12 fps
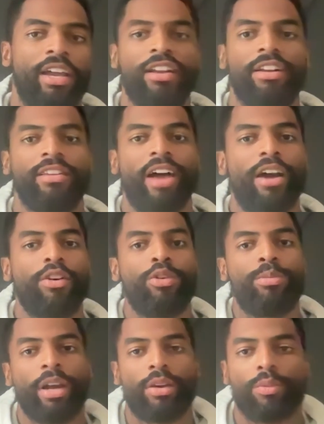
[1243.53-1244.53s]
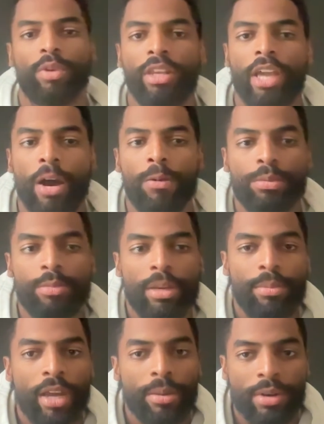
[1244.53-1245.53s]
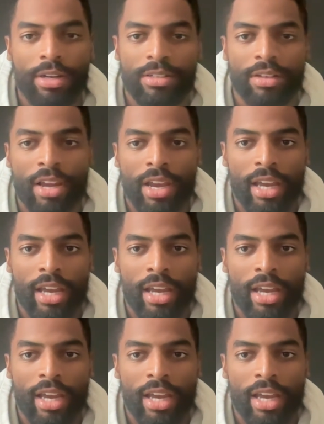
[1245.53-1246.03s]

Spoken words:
in a locker room, like really helps me because